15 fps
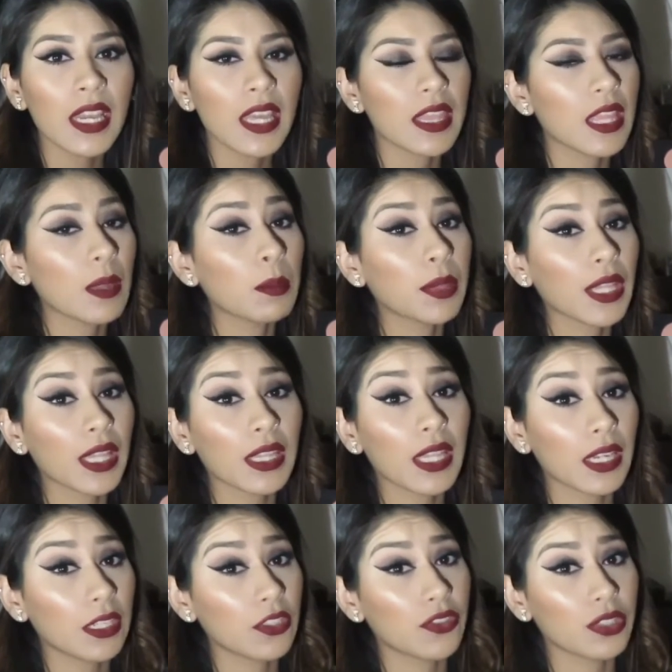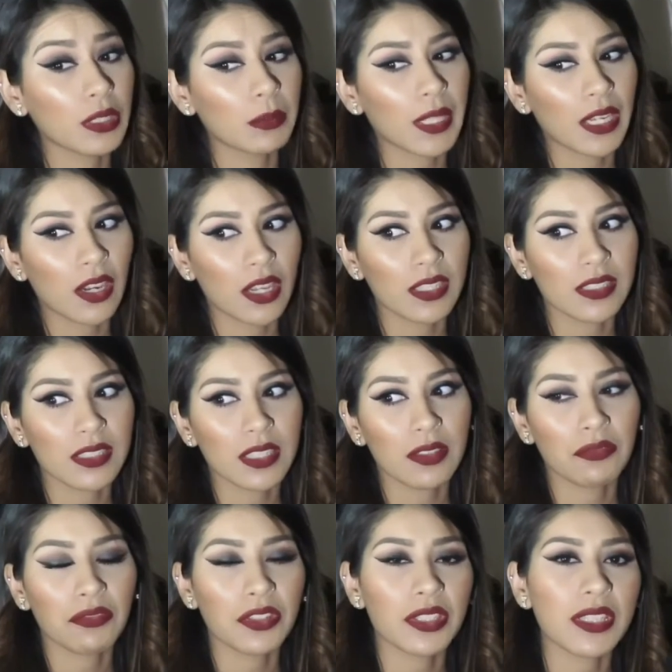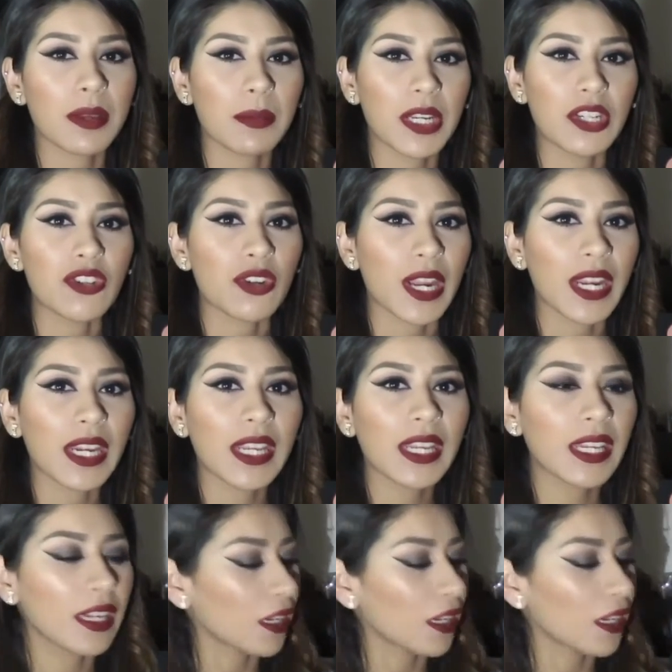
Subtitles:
They blend like a dream. Like, honestly, the first time I tried it,